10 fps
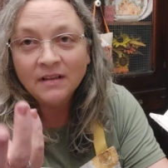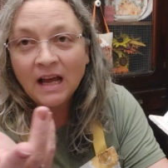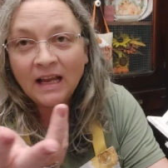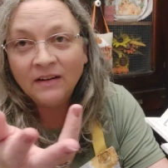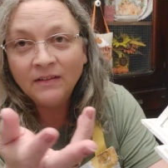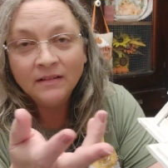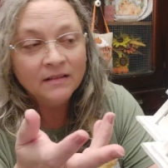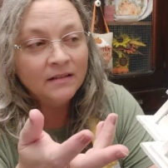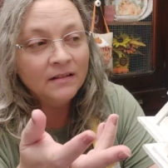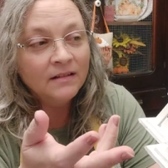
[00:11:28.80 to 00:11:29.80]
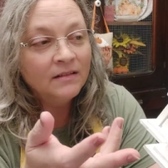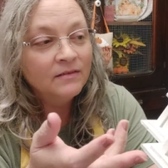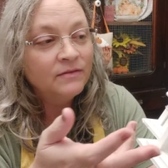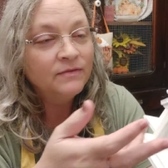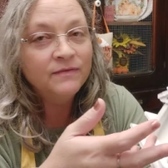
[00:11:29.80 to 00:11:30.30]
I don't know.
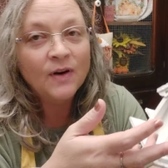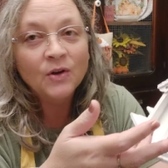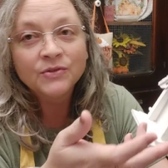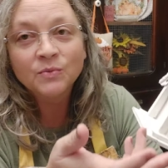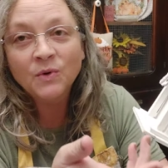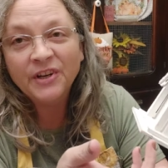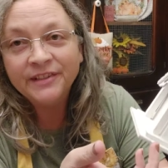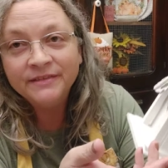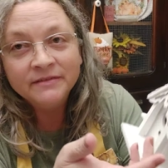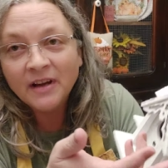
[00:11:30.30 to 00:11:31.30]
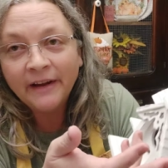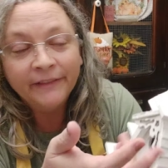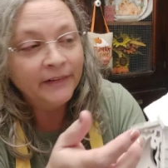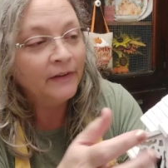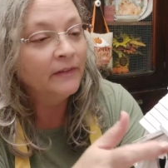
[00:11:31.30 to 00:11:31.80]
False wood. I
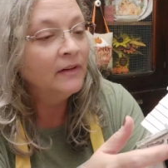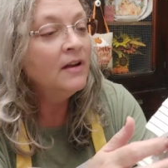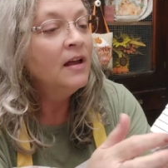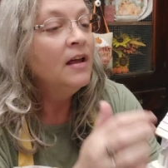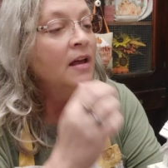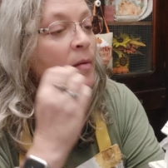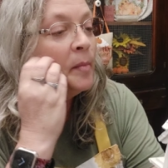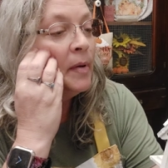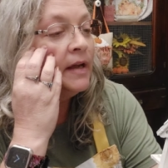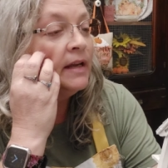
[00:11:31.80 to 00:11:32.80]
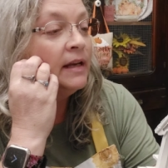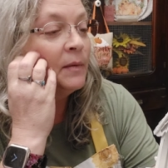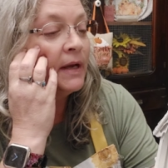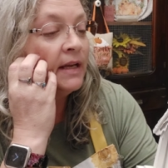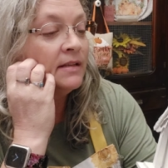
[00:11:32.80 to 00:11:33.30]
don't know. But
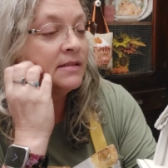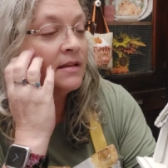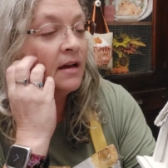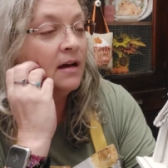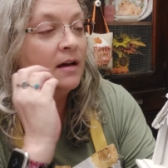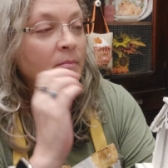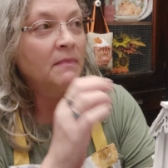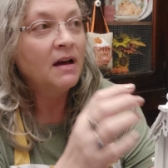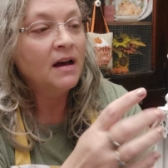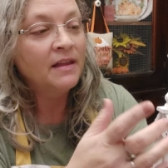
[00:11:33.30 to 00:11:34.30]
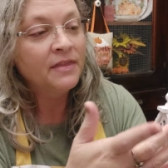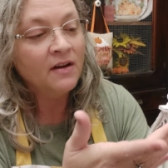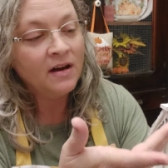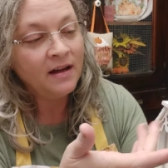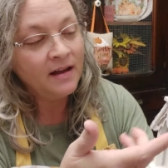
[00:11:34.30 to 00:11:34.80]
anyways, um, I
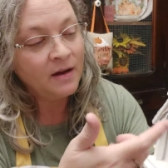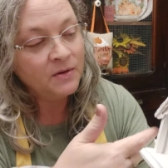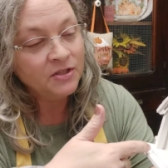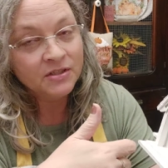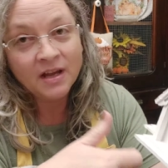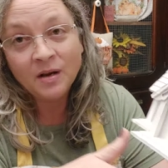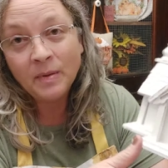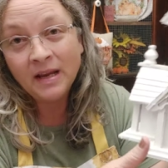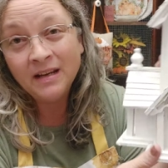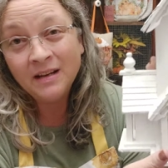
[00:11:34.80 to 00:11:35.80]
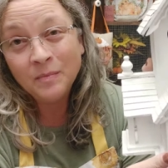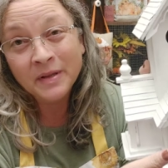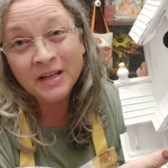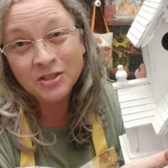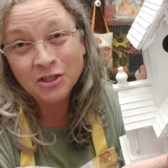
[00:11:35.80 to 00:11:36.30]
thought I would just kind of paint it up
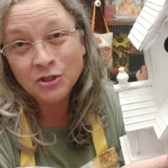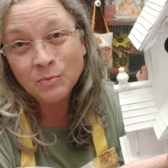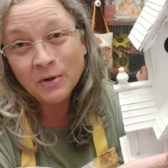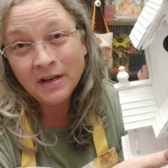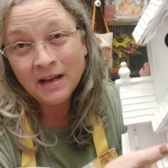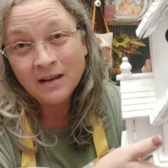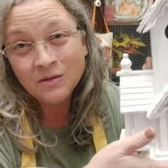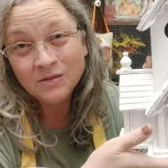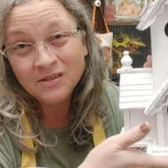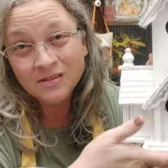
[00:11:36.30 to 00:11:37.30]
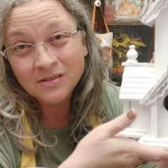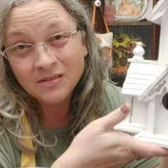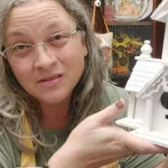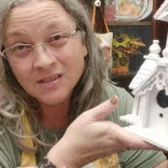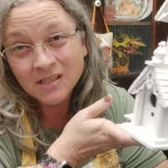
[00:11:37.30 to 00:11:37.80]
like a gingerbread house.
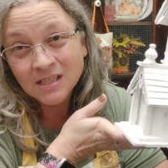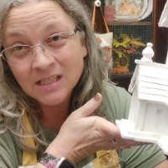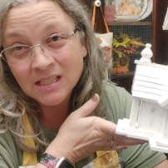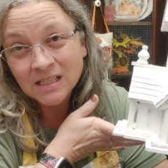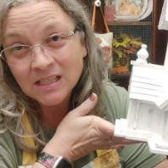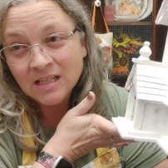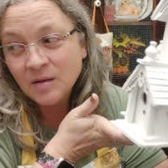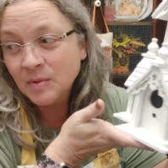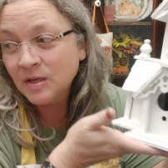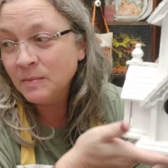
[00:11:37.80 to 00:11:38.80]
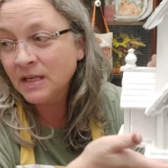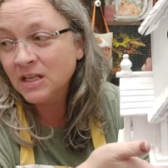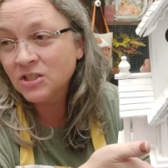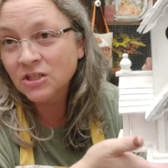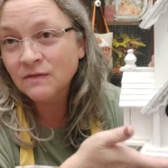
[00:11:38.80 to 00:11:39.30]
Put it in my
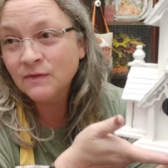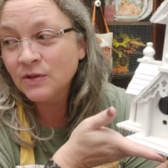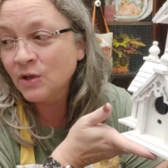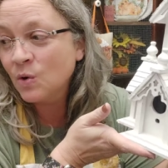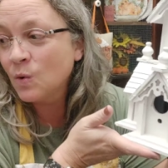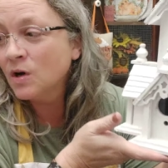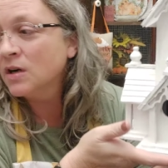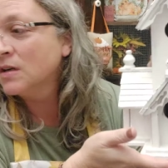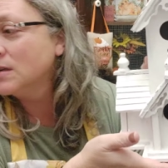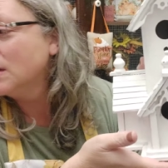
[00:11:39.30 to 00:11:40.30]
kitchen for decor.